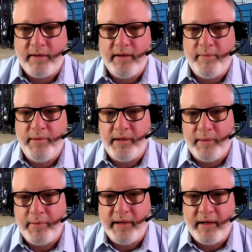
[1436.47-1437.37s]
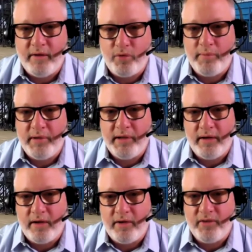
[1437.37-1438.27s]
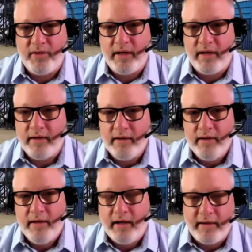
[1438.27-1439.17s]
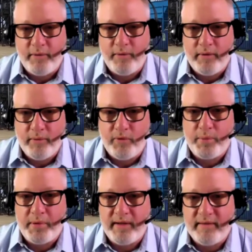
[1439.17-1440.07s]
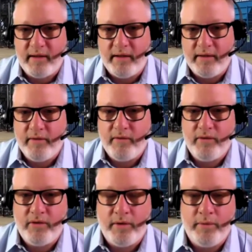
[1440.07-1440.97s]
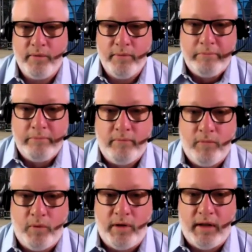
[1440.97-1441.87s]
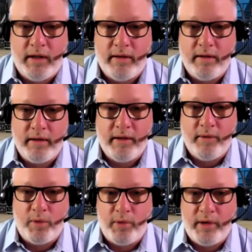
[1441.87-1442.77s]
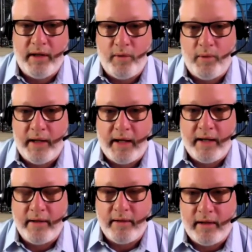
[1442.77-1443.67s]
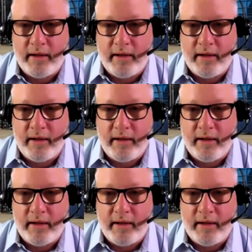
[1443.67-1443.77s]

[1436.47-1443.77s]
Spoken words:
The ability to pay down $4 million in debt, I think, was pretty solid. So we're whittling away at it.